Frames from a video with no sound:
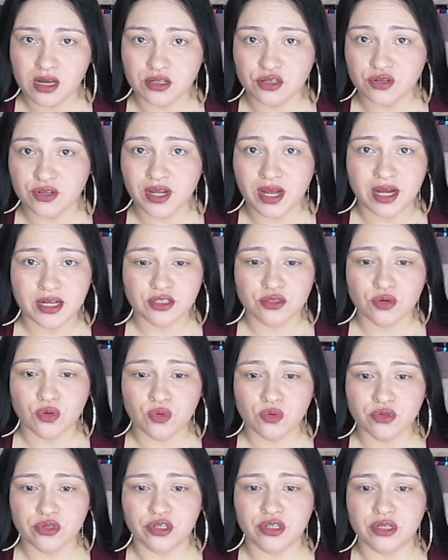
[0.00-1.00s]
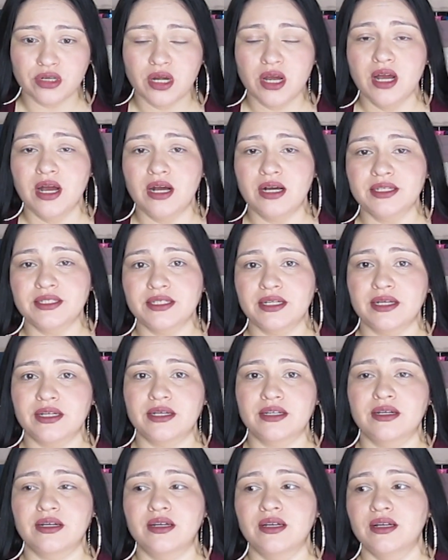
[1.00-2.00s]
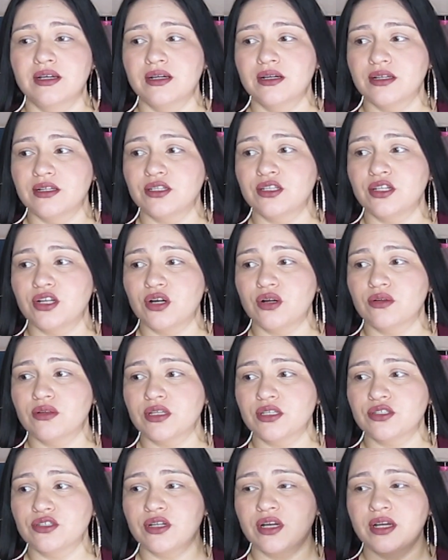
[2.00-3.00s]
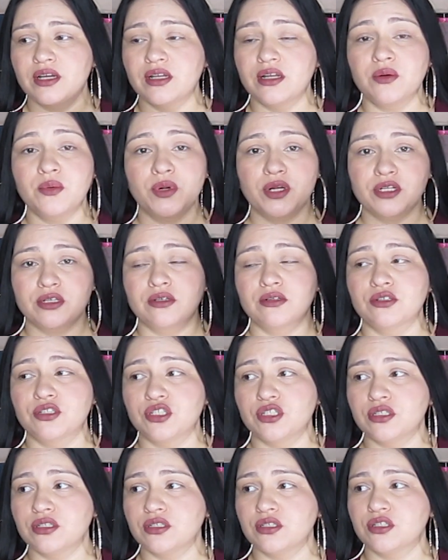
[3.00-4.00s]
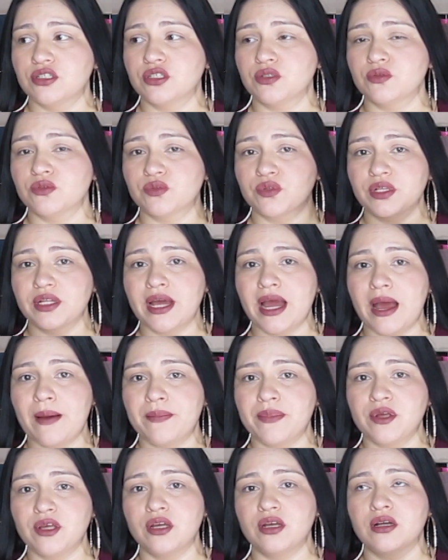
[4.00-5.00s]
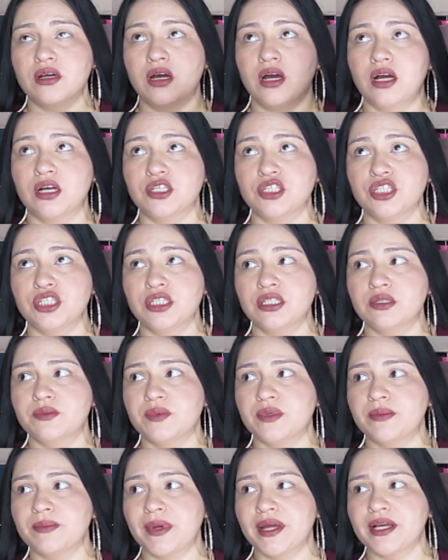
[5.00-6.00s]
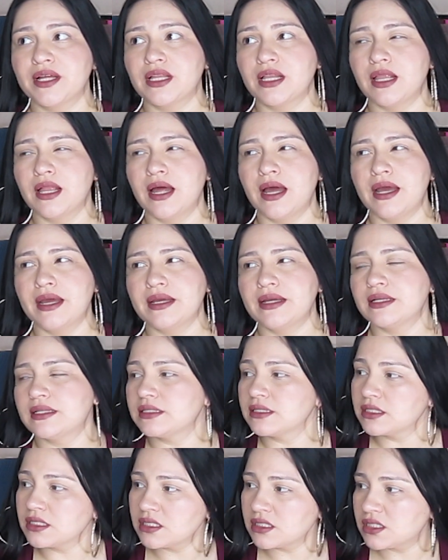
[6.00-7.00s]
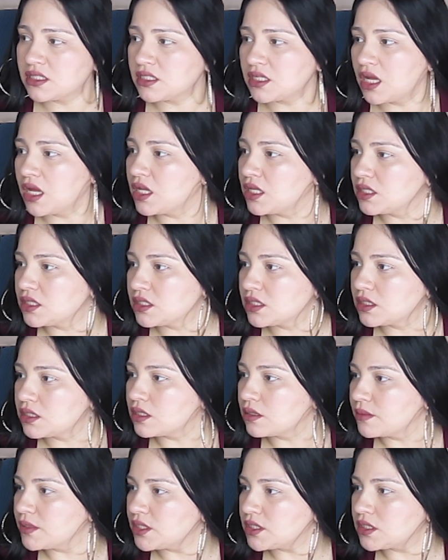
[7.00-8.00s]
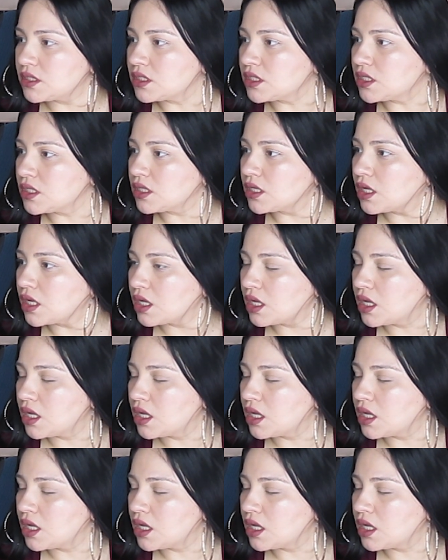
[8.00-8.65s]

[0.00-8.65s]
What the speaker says: So yeah, I told her, I was like, you know, let's try it, and it worked. She was really happy. She's been my client since, let me see.